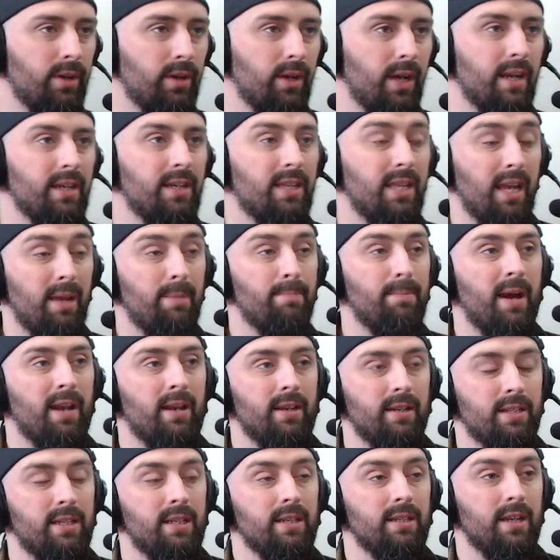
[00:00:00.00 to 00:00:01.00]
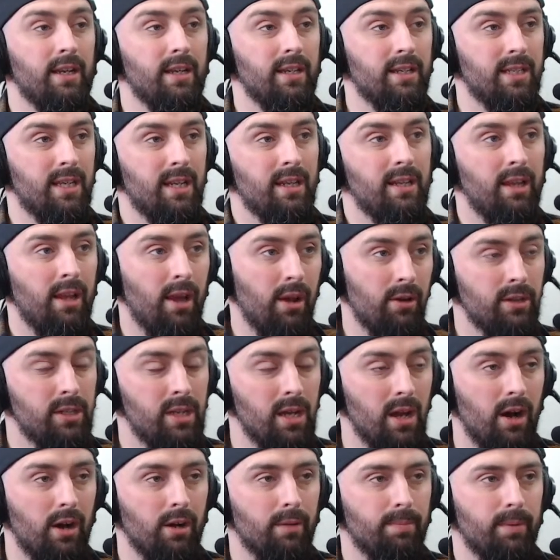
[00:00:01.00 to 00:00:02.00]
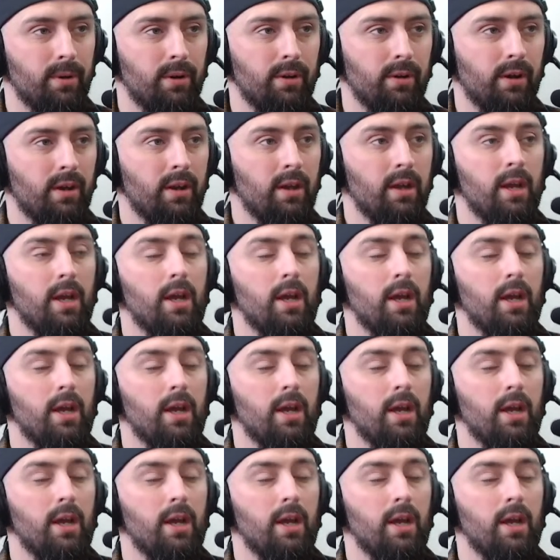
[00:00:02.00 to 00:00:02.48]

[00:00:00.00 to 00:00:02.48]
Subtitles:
you get into the imbalances like you see in the OCR book.